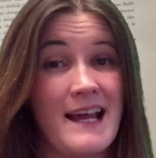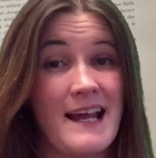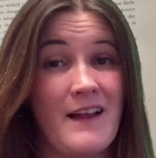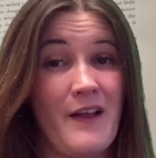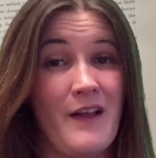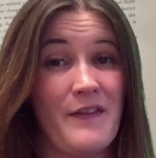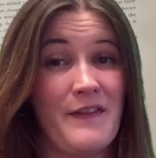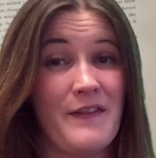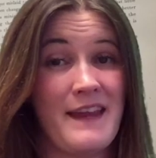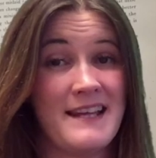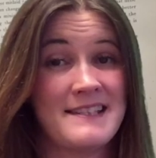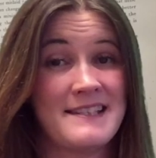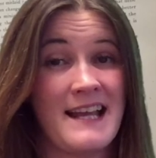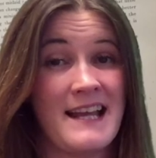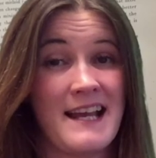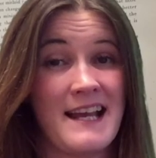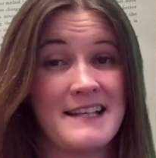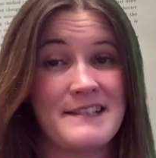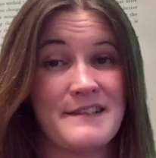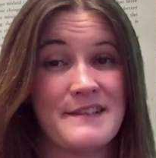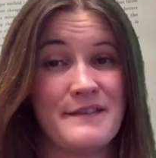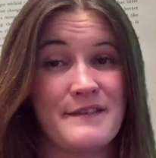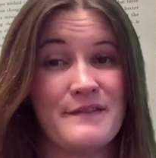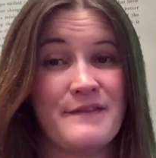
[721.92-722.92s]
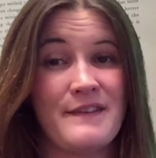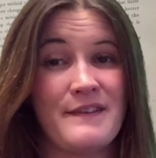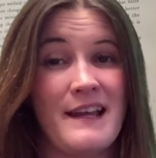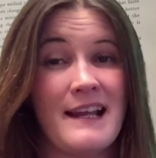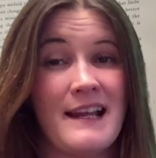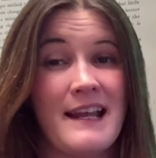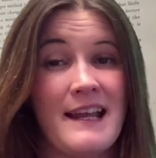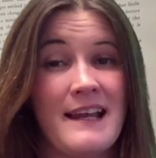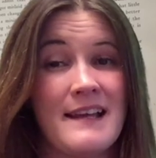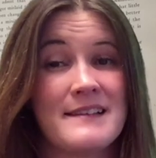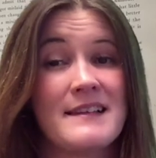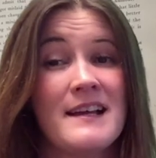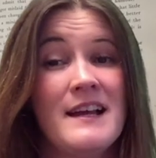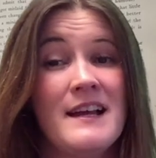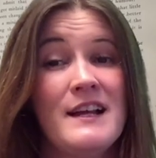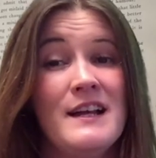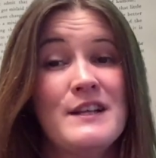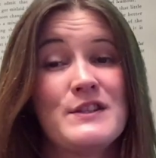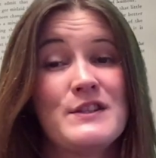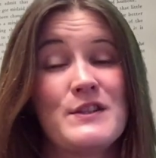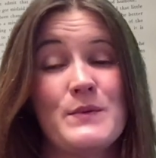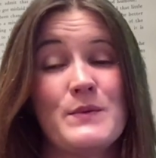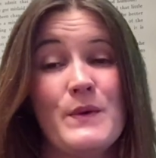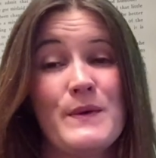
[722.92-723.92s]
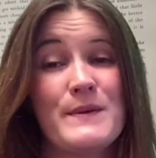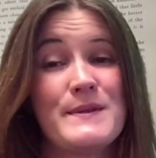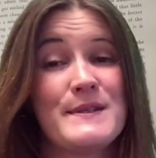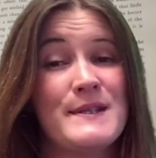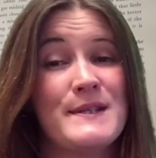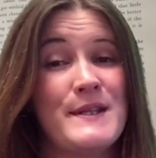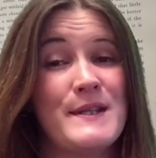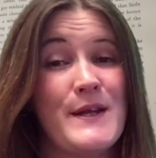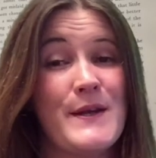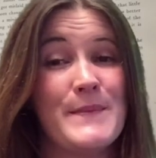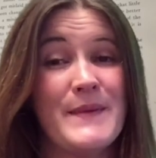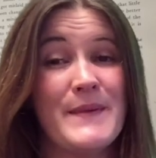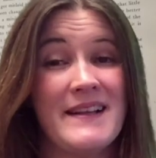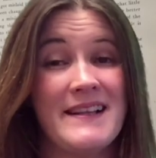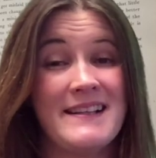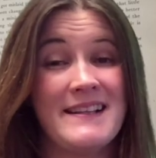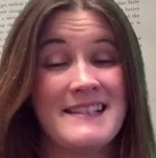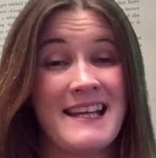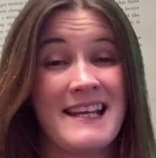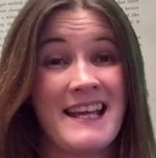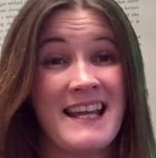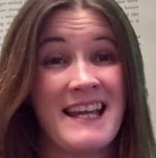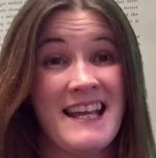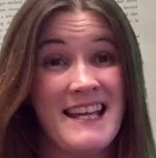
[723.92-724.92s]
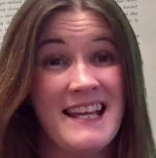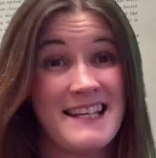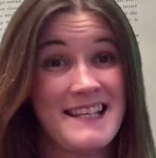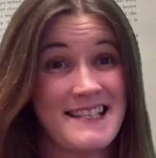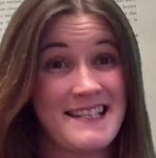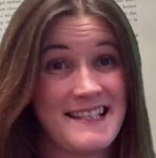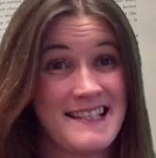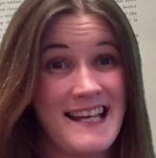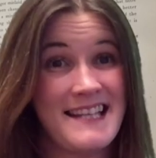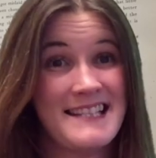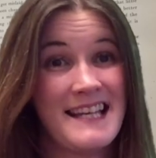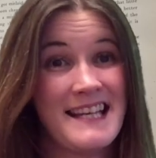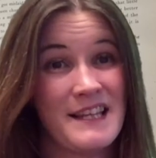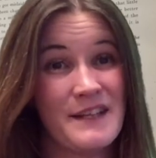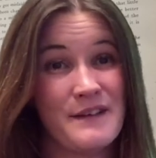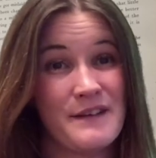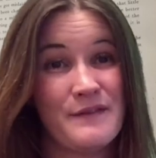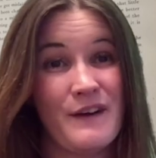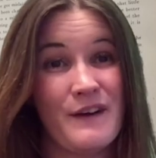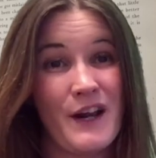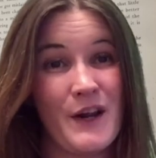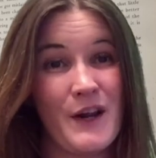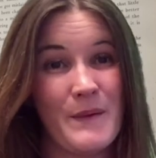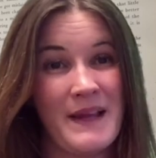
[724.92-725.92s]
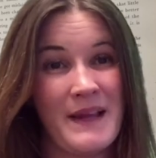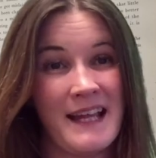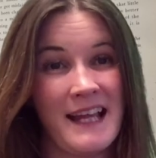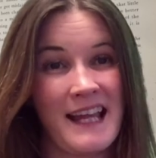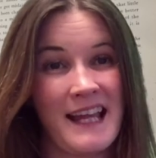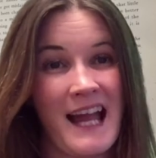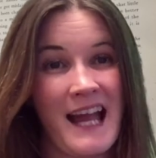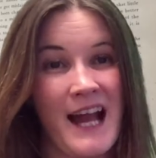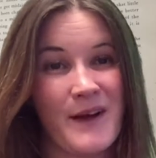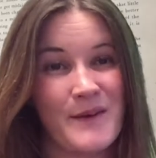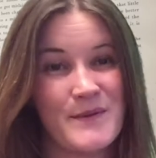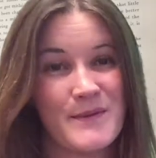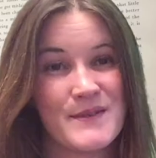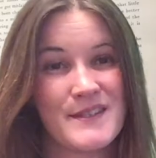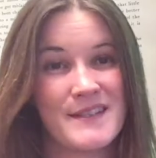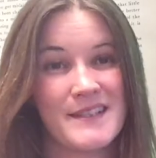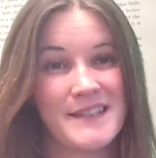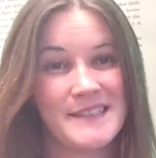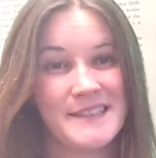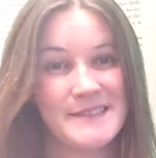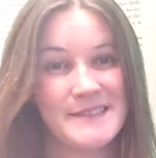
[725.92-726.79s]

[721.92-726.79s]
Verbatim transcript: on these negative feelings towards the new building, stating the following account.